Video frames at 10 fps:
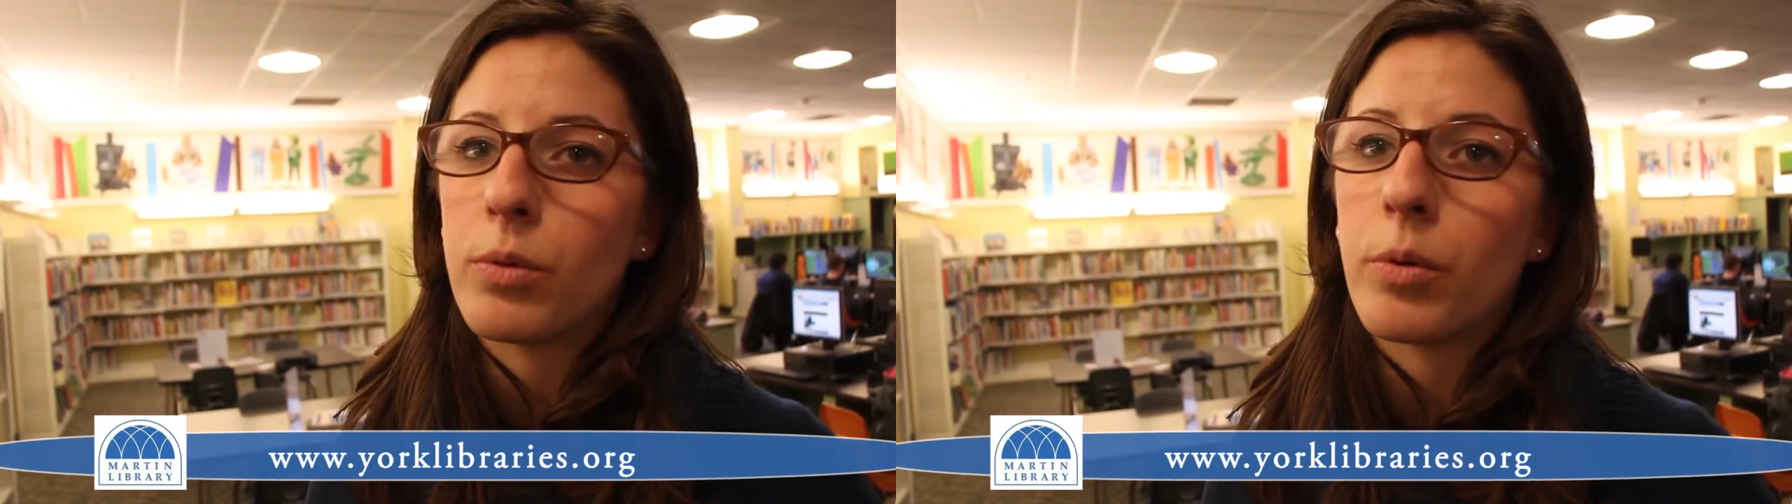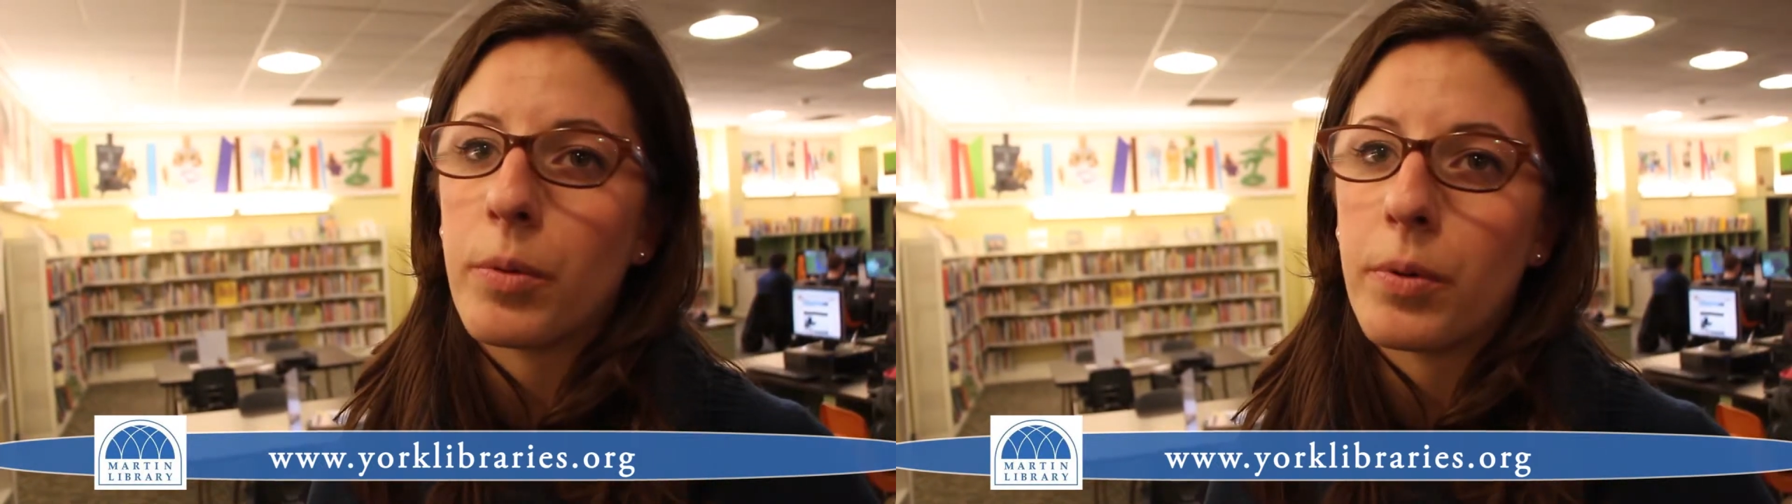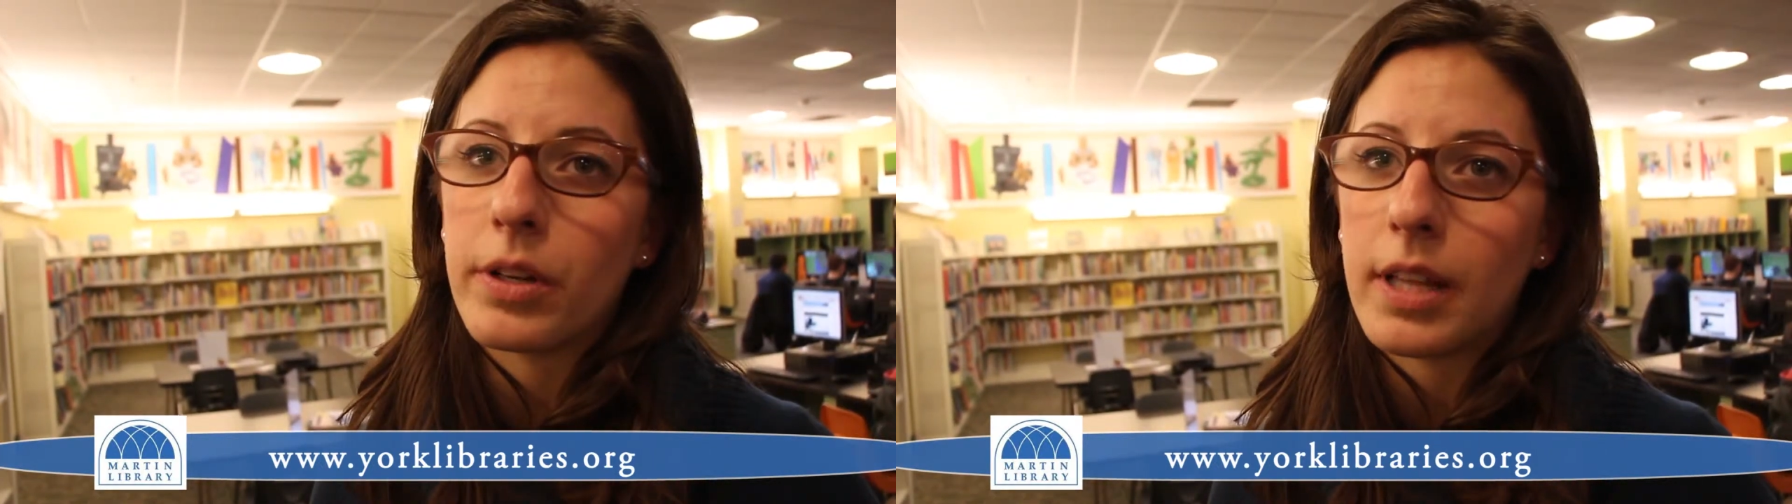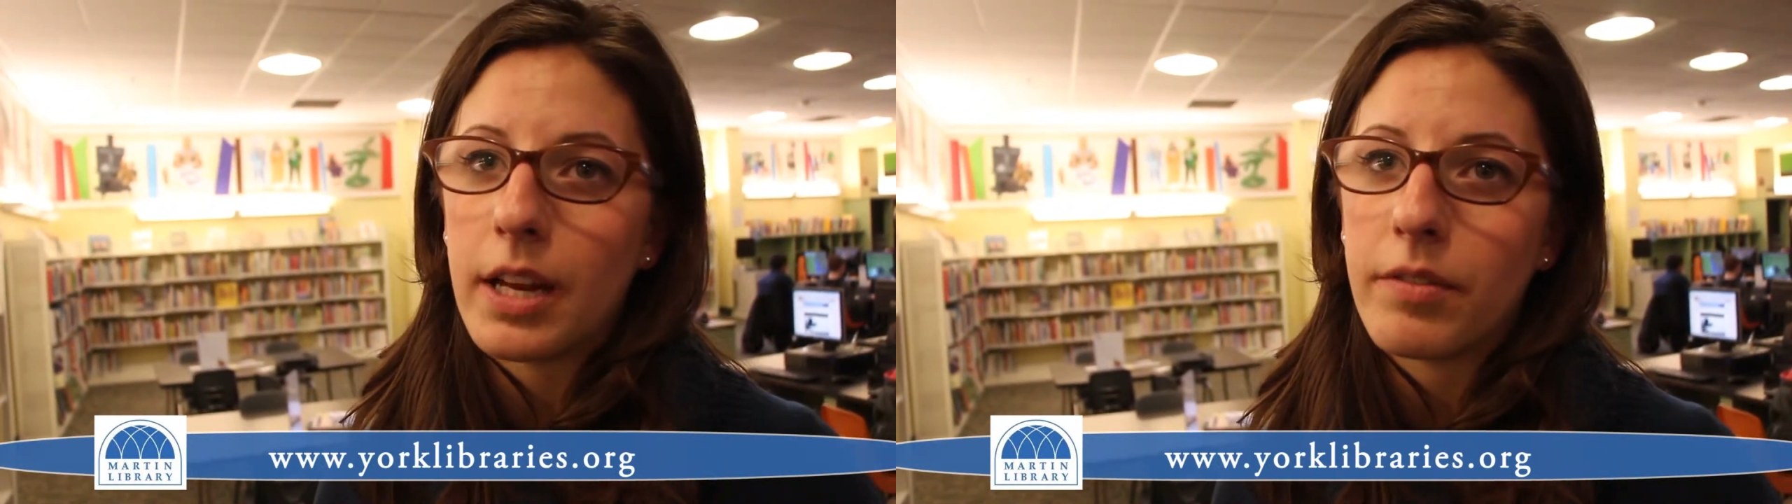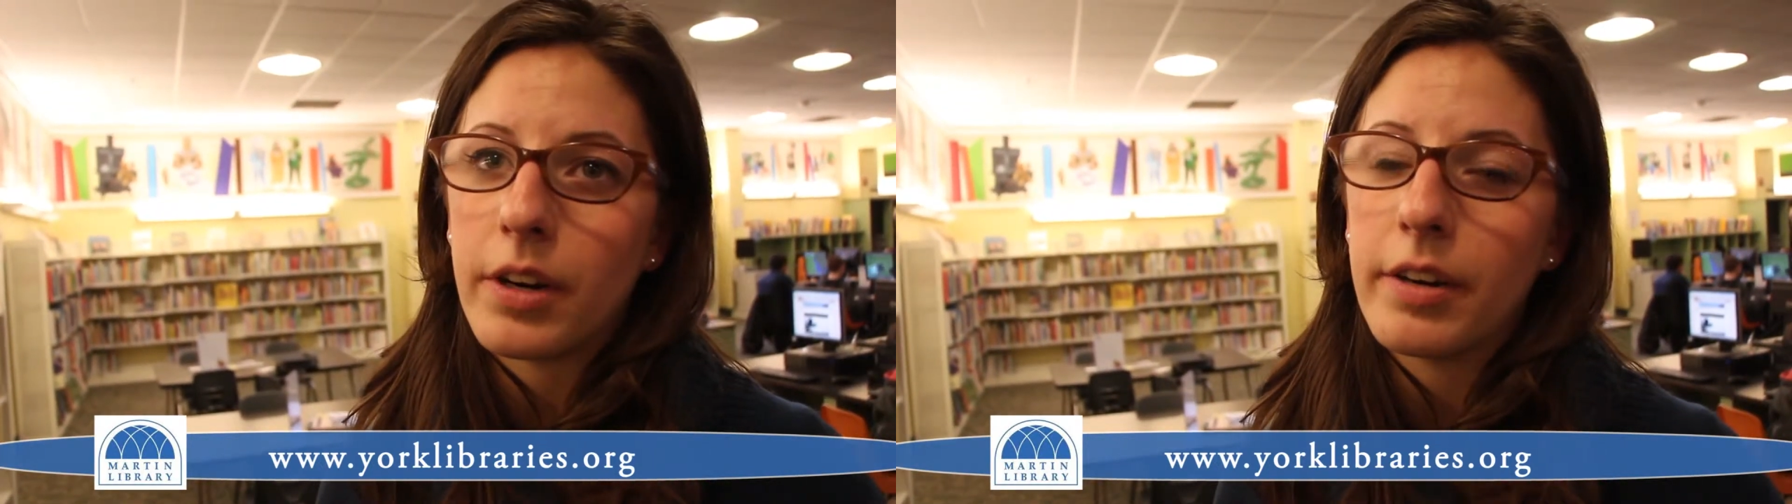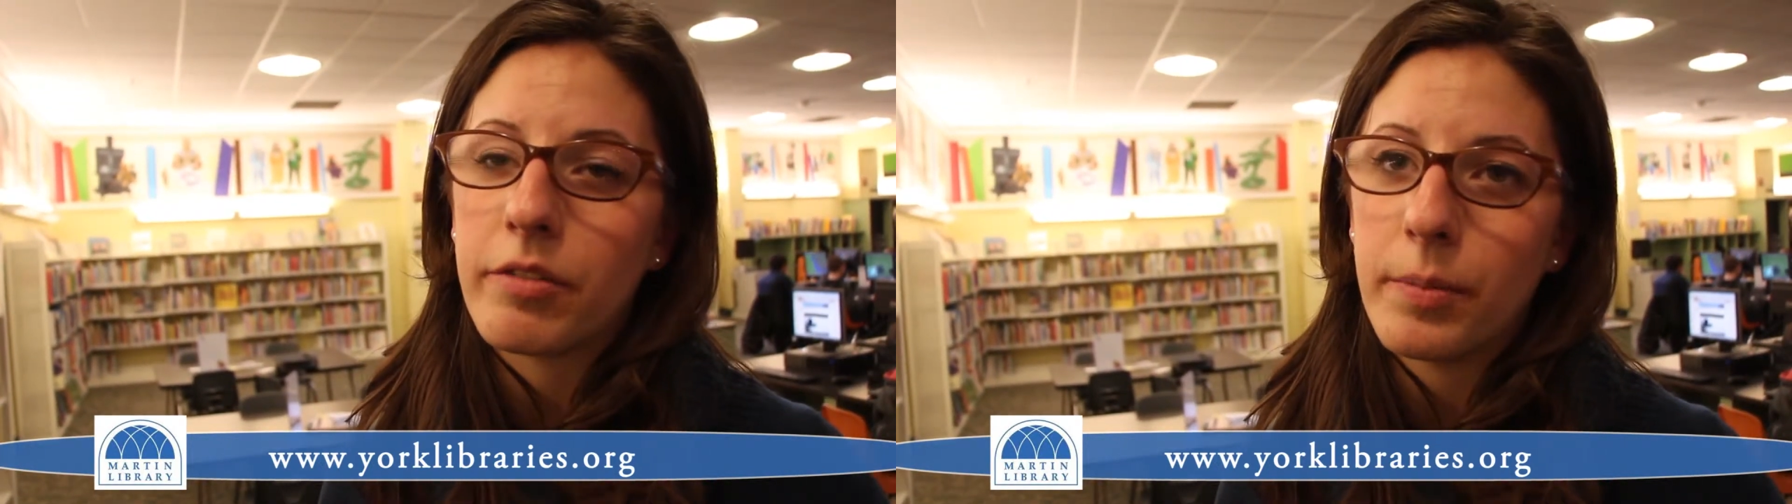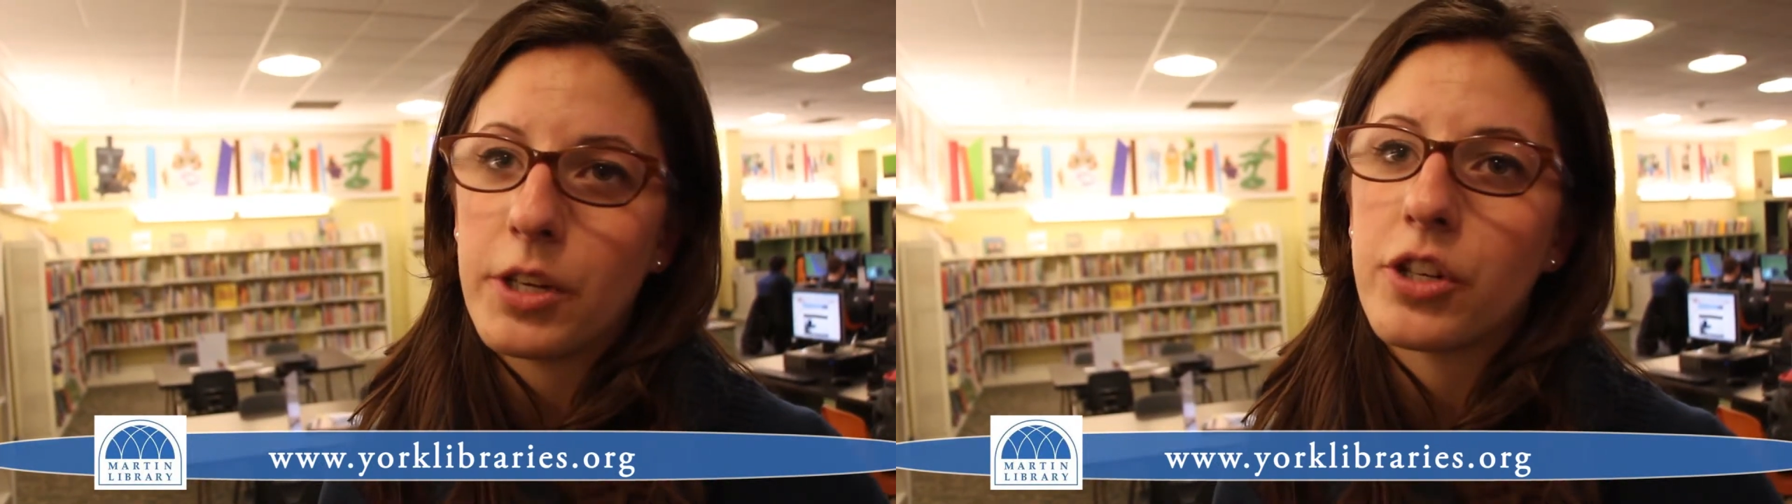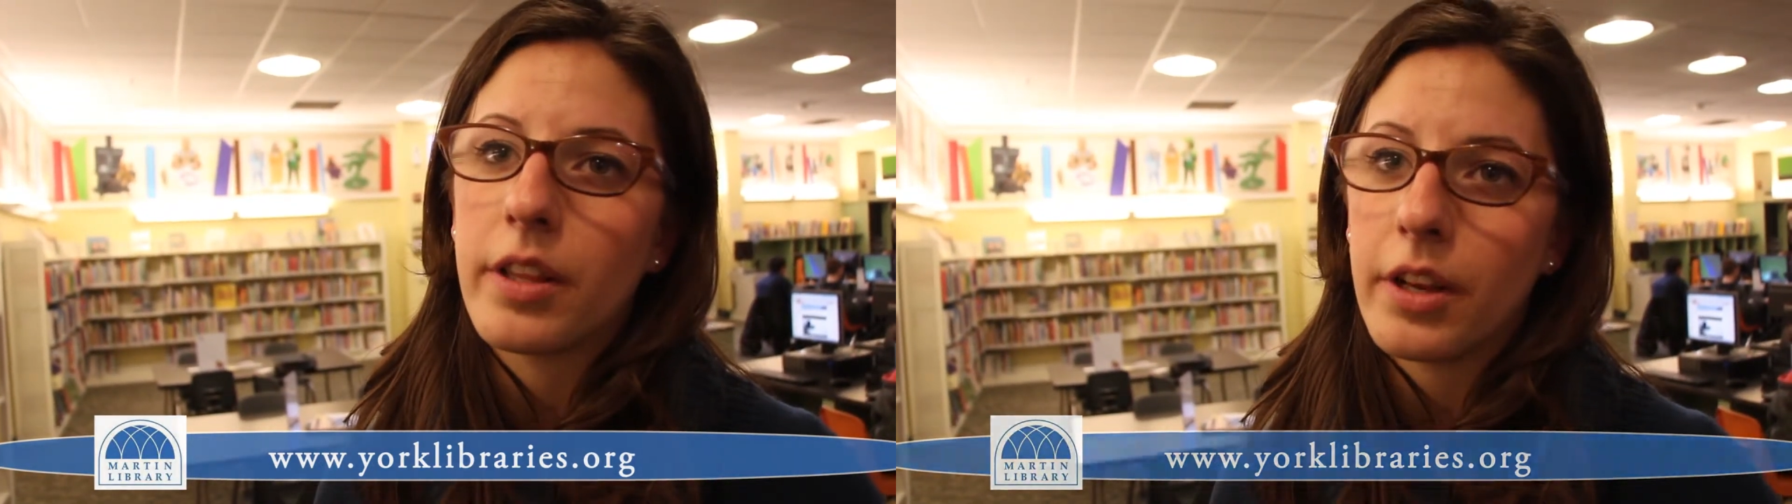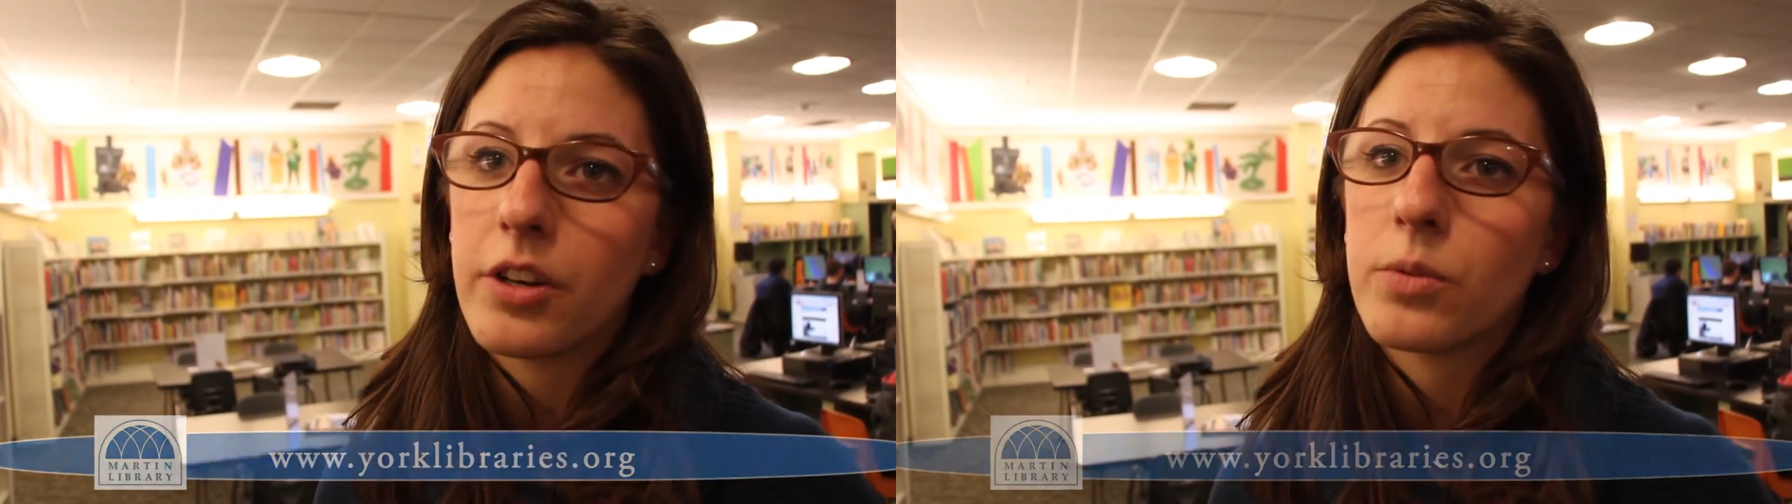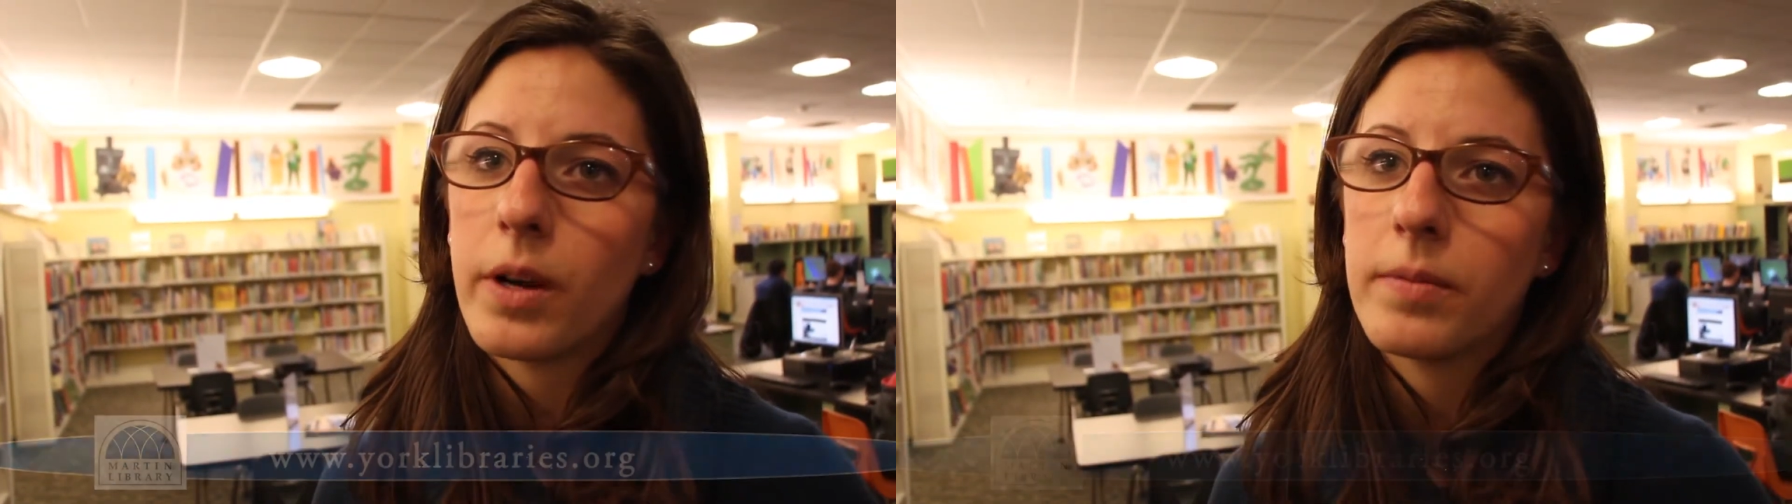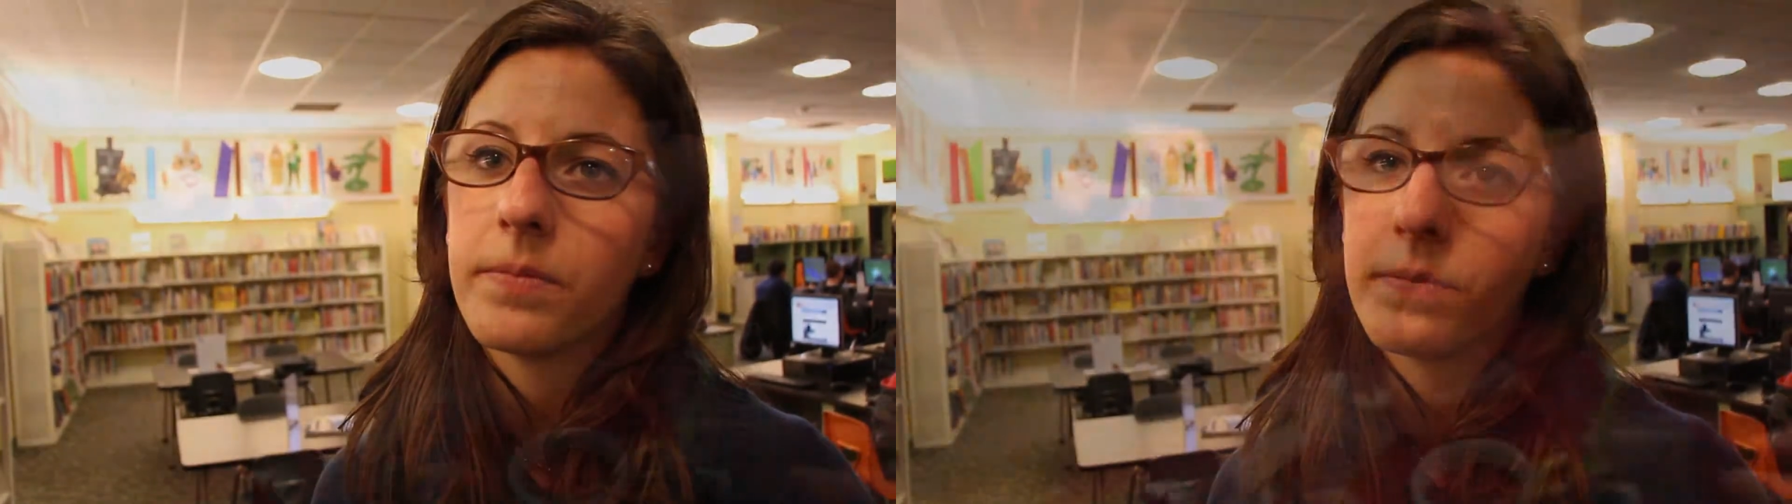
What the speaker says: where we put a lot of our information on there as well.